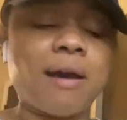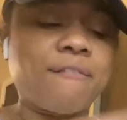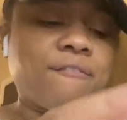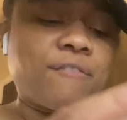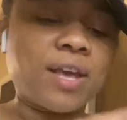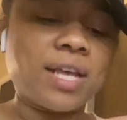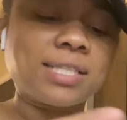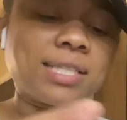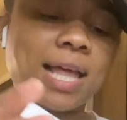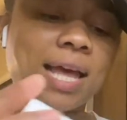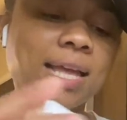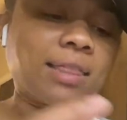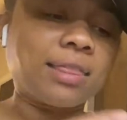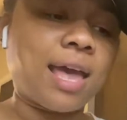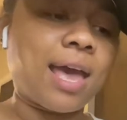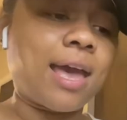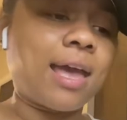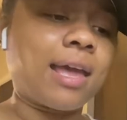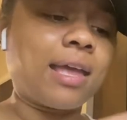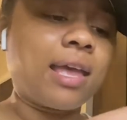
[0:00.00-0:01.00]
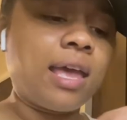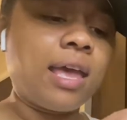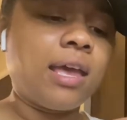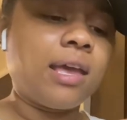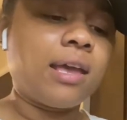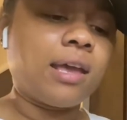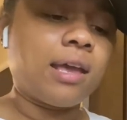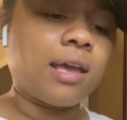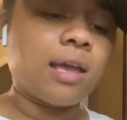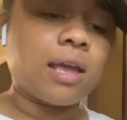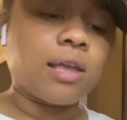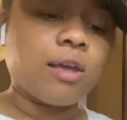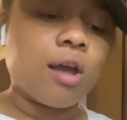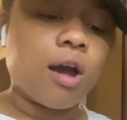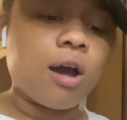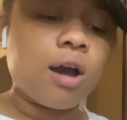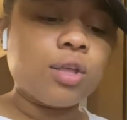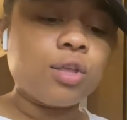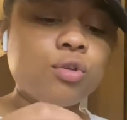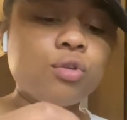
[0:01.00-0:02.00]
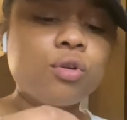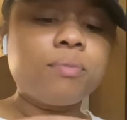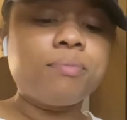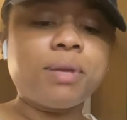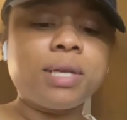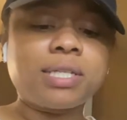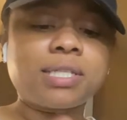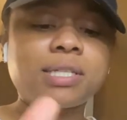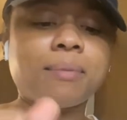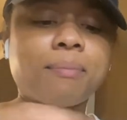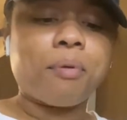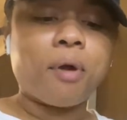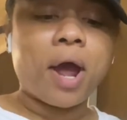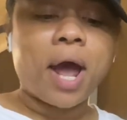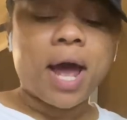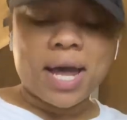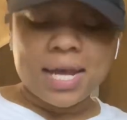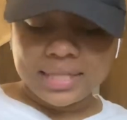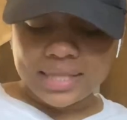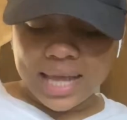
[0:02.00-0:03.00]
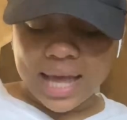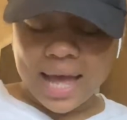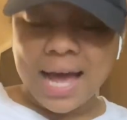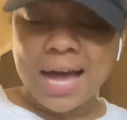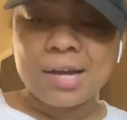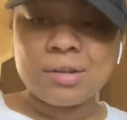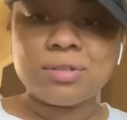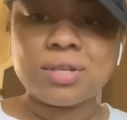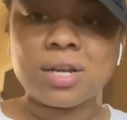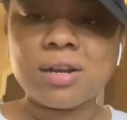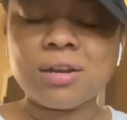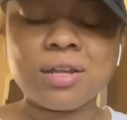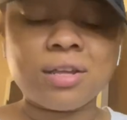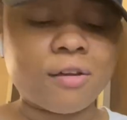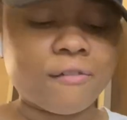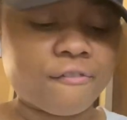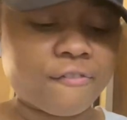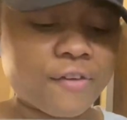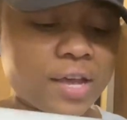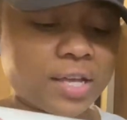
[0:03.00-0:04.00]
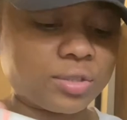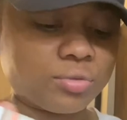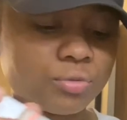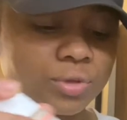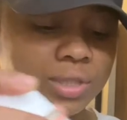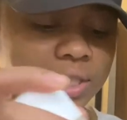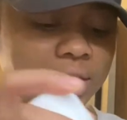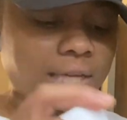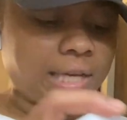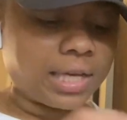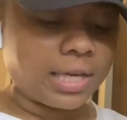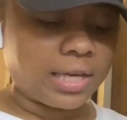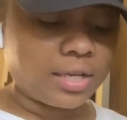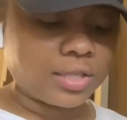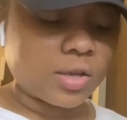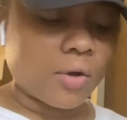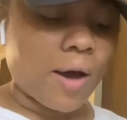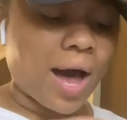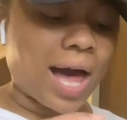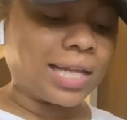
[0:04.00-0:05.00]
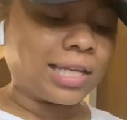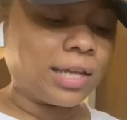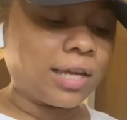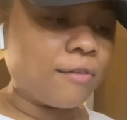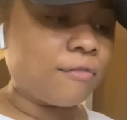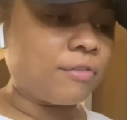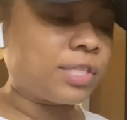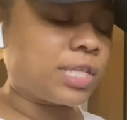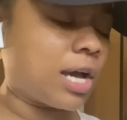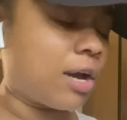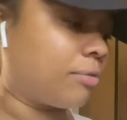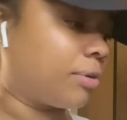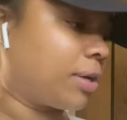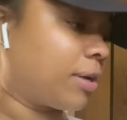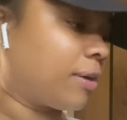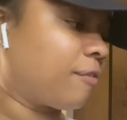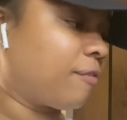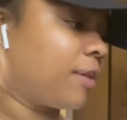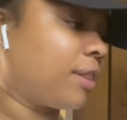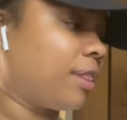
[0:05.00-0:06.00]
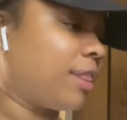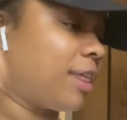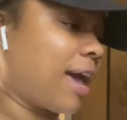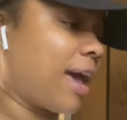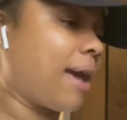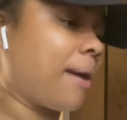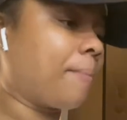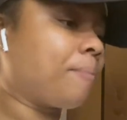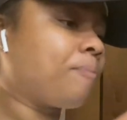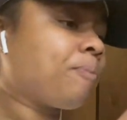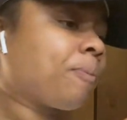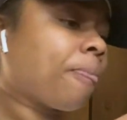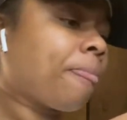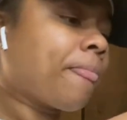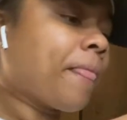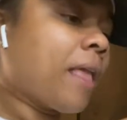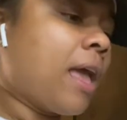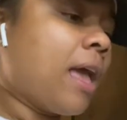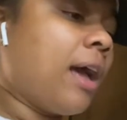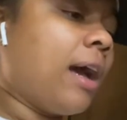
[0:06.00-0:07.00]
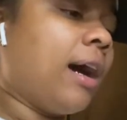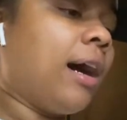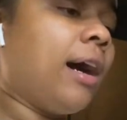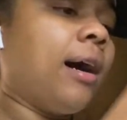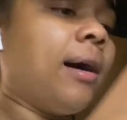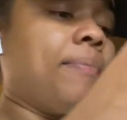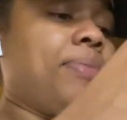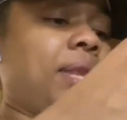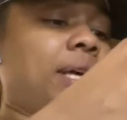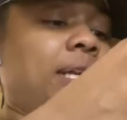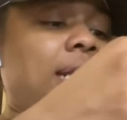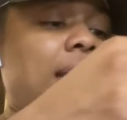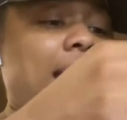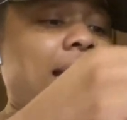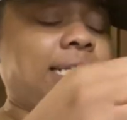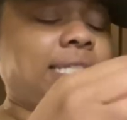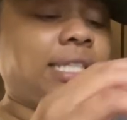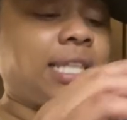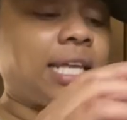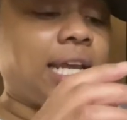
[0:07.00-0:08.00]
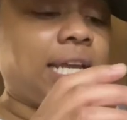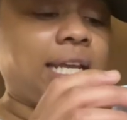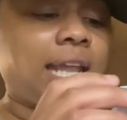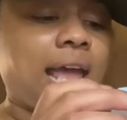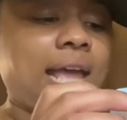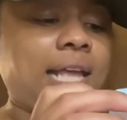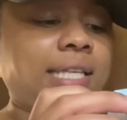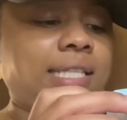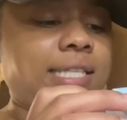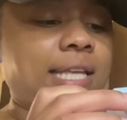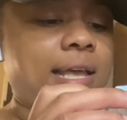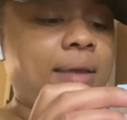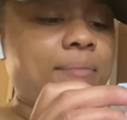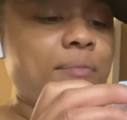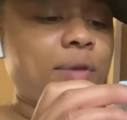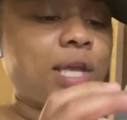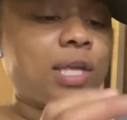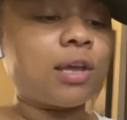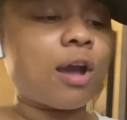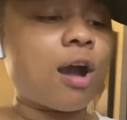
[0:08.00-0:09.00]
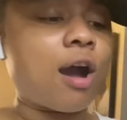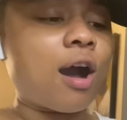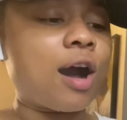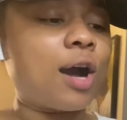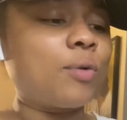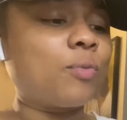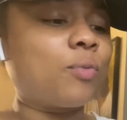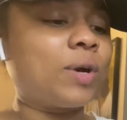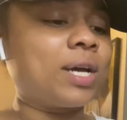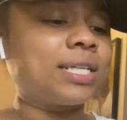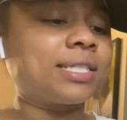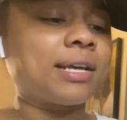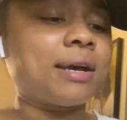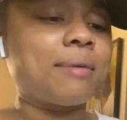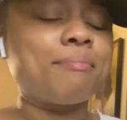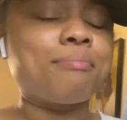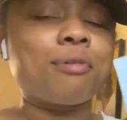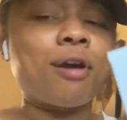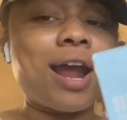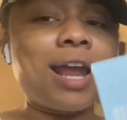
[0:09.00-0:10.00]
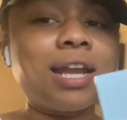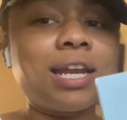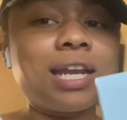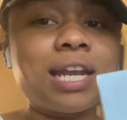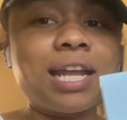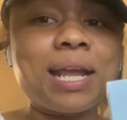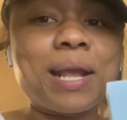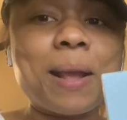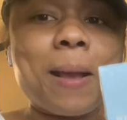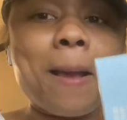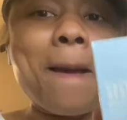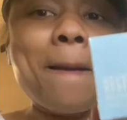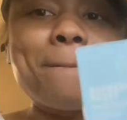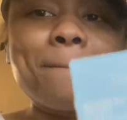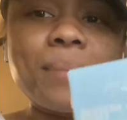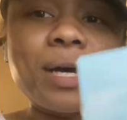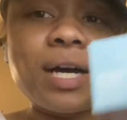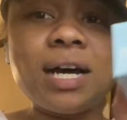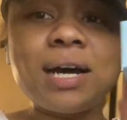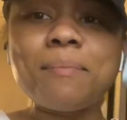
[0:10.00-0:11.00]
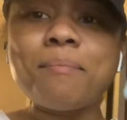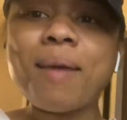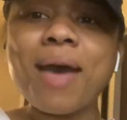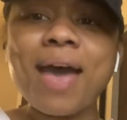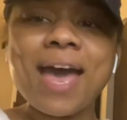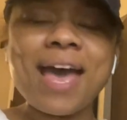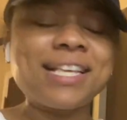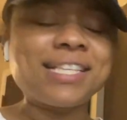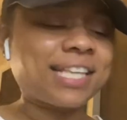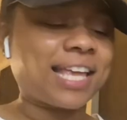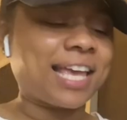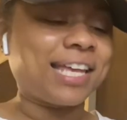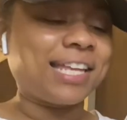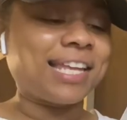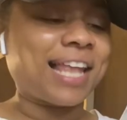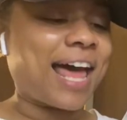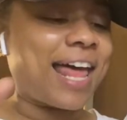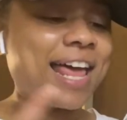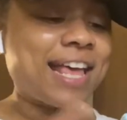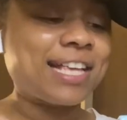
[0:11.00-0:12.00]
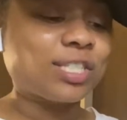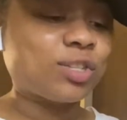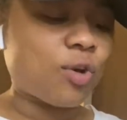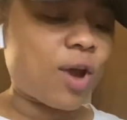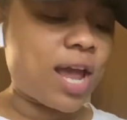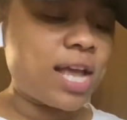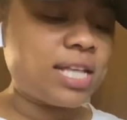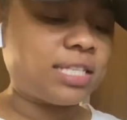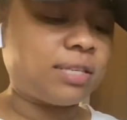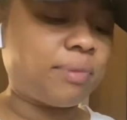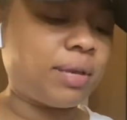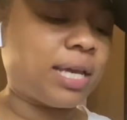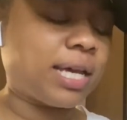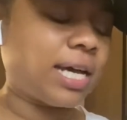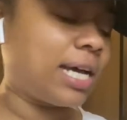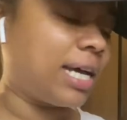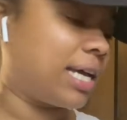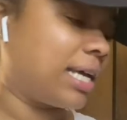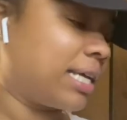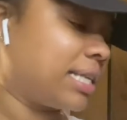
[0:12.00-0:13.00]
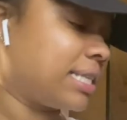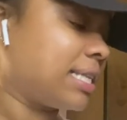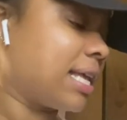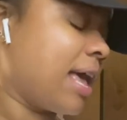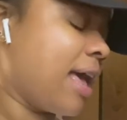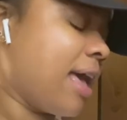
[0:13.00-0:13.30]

face like that and y'all you will be surprised at how dirty your face really is so i love toner for that um, the next thing they sent me, y'all, was a brightening mud mask. And that's crazy because,